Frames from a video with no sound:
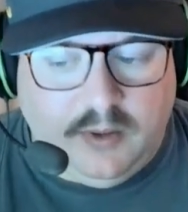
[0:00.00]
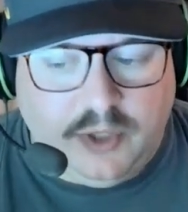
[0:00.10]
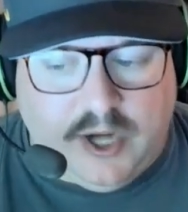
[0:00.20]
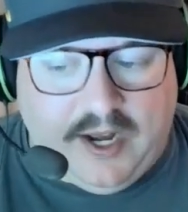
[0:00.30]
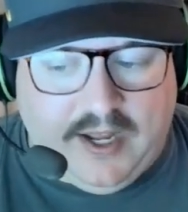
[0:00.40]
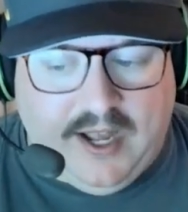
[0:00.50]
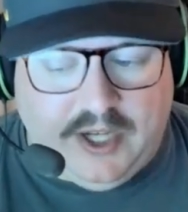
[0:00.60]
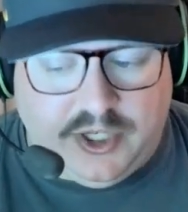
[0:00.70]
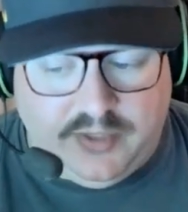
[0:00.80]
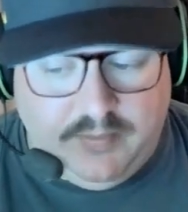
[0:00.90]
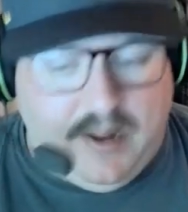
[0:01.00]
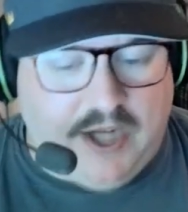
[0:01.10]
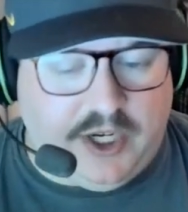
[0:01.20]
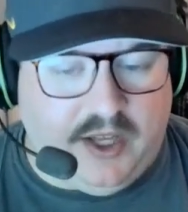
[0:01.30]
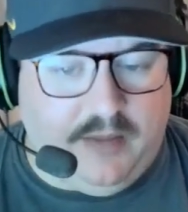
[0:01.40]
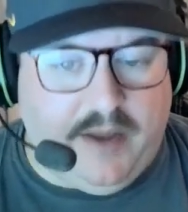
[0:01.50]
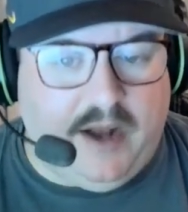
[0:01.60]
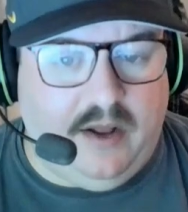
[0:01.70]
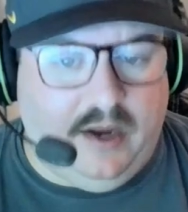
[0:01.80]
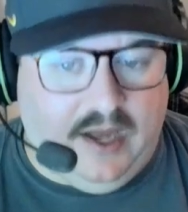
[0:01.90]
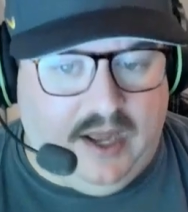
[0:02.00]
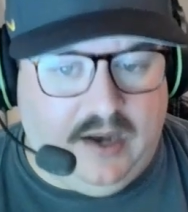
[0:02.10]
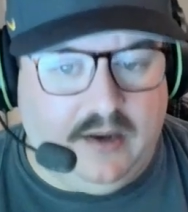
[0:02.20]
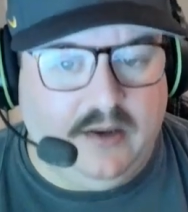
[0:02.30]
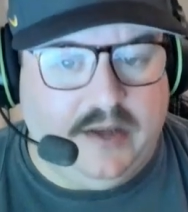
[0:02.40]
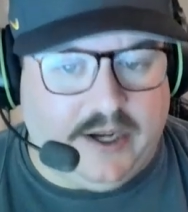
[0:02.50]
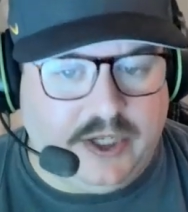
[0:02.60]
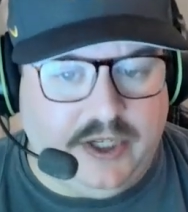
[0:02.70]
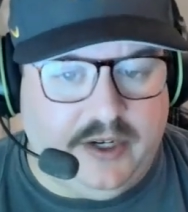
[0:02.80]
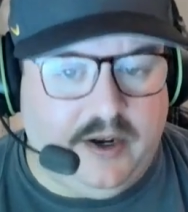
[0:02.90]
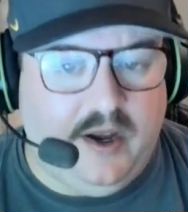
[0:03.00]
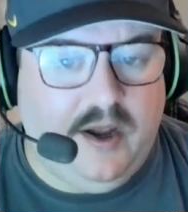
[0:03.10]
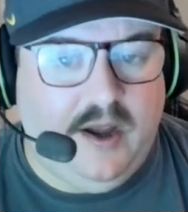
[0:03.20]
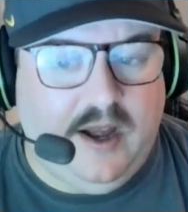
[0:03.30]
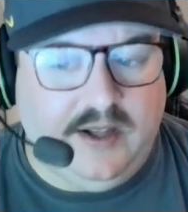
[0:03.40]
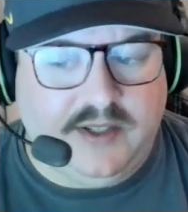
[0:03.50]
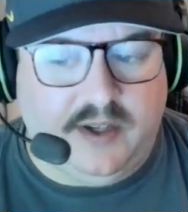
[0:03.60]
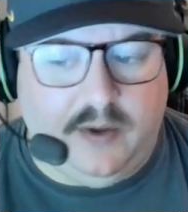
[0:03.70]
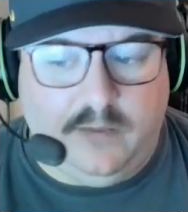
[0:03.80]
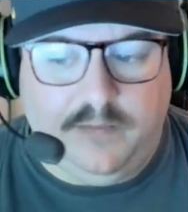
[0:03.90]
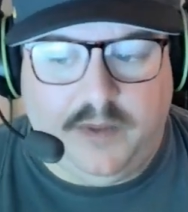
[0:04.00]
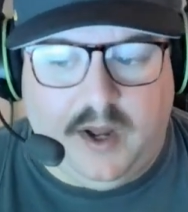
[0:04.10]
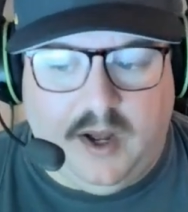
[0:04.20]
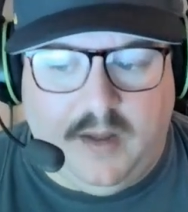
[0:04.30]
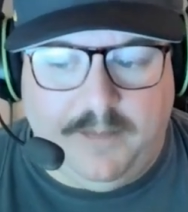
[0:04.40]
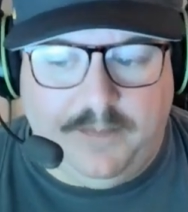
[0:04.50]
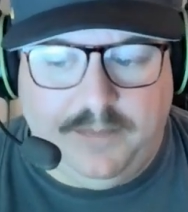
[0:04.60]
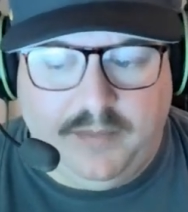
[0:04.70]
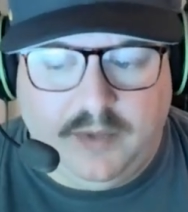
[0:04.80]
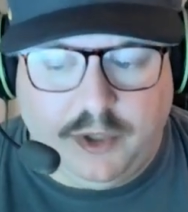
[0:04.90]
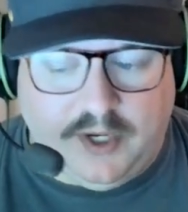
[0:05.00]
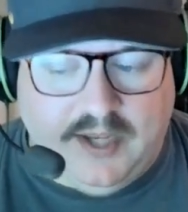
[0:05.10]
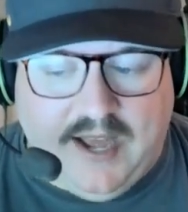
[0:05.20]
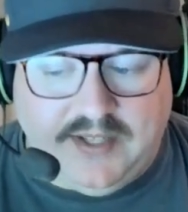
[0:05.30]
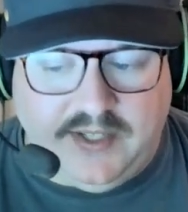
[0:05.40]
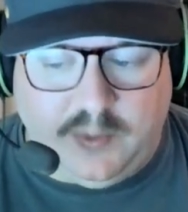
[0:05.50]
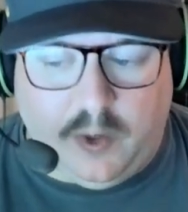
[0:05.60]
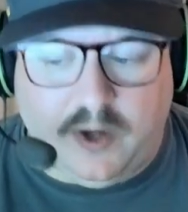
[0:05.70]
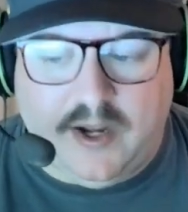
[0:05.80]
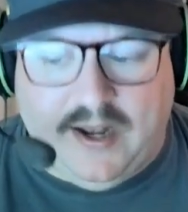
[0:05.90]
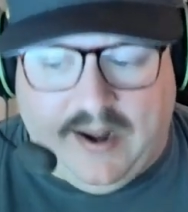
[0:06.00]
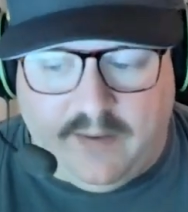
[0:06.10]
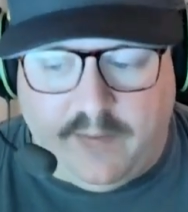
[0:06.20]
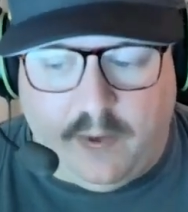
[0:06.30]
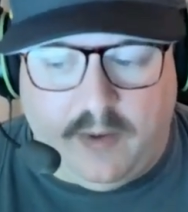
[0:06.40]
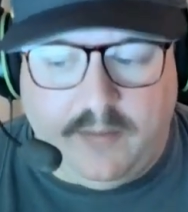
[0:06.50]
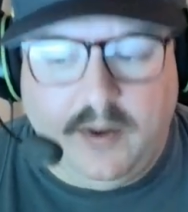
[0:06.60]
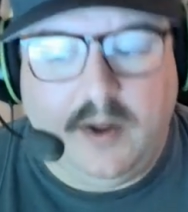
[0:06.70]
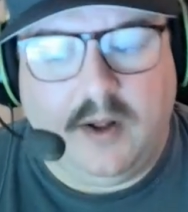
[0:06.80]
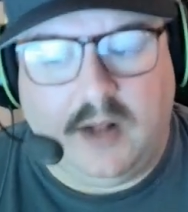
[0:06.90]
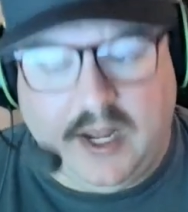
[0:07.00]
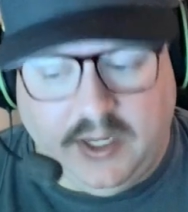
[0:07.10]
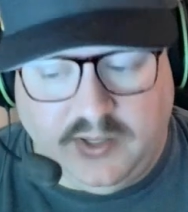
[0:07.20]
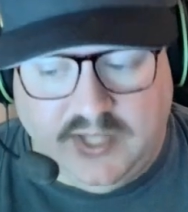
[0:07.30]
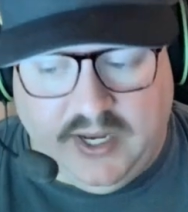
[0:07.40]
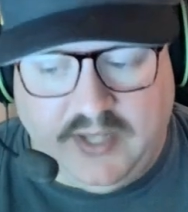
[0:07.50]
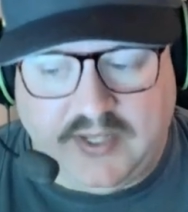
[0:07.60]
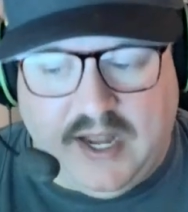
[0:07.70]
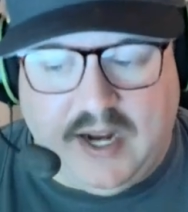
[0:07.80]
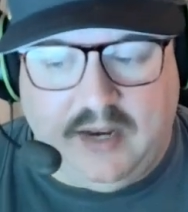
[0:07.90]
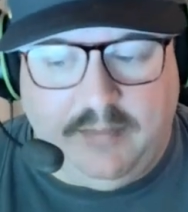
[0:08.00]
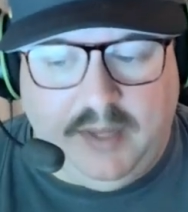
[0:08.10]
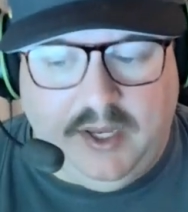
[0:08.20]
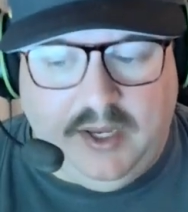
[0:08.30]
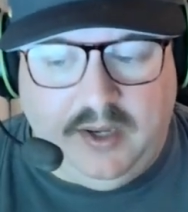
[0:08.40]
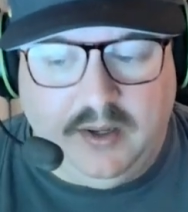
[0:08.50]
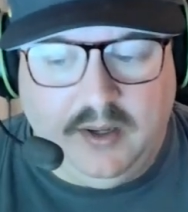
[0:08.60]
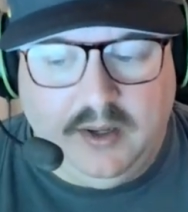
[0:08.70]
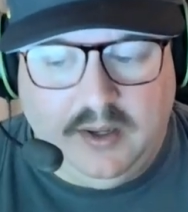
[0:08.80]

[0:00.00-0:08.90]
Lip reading: try to catch magic in the bottle again next year. And so Drink has his work cut out for him. Like you said, it's not going to be